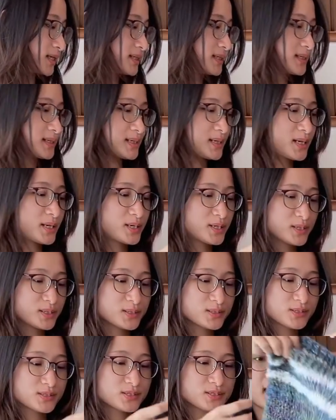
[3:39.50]
one.
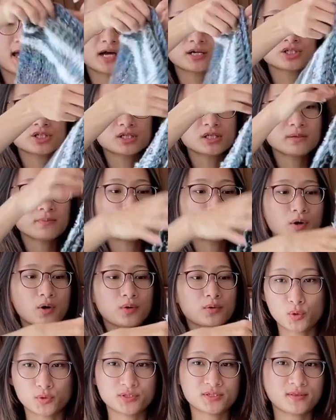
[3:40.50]
I actually
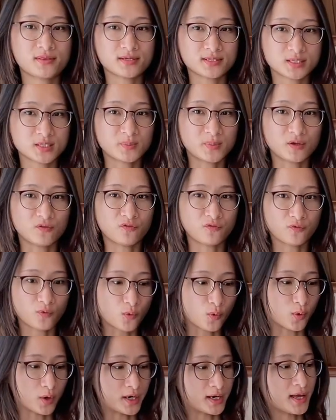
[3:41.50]
posted this
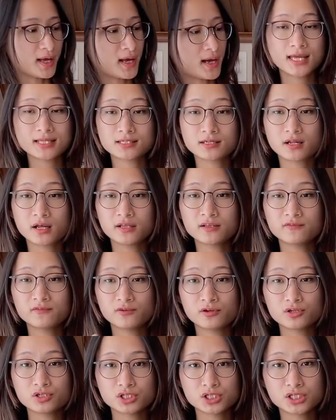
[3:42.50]
before. It's another
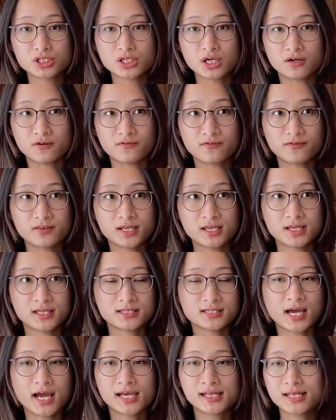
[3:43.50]
version of
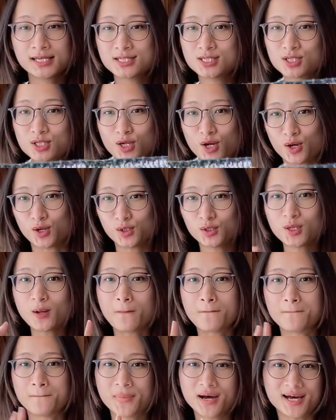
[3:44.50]
the tie-lace
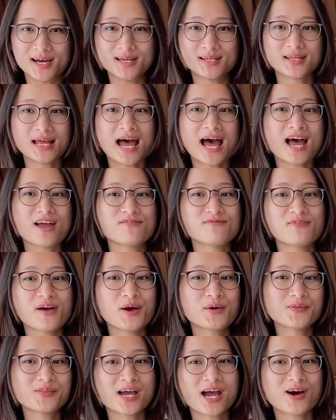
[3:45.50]
skirt, but I
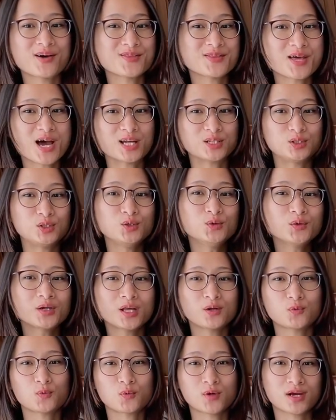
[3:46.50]
found out that you
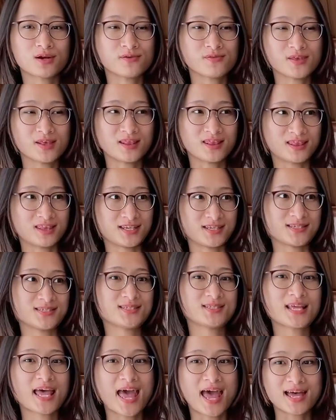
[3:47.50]
can wear
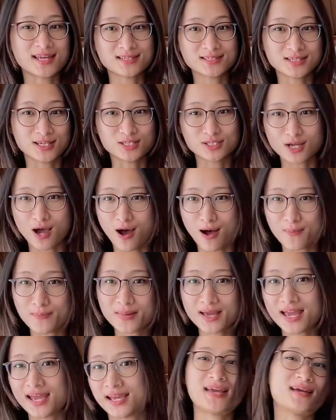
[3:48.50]
this as a
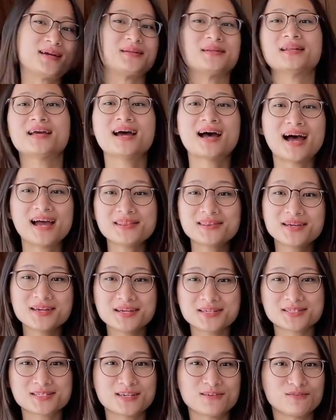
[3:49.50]
top, and I
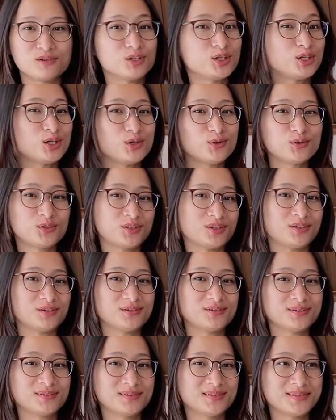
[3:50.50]
think it's even
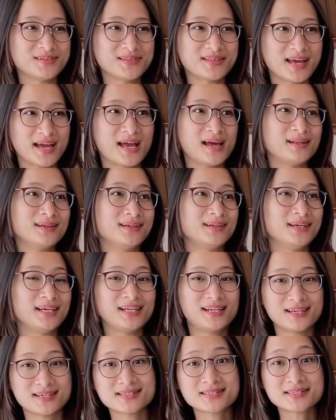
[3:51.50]
cuter than
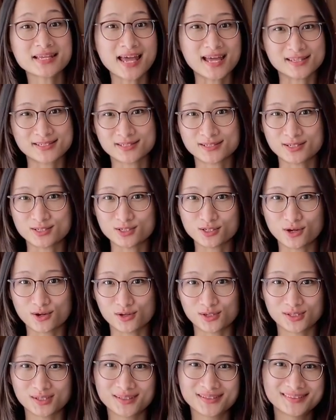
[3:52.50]
it is as a
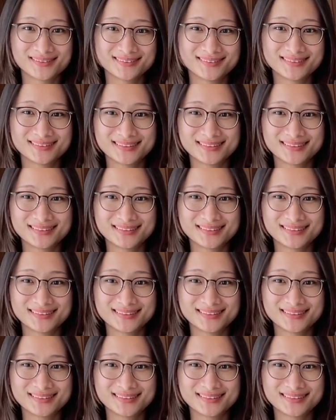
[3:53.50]
skirt.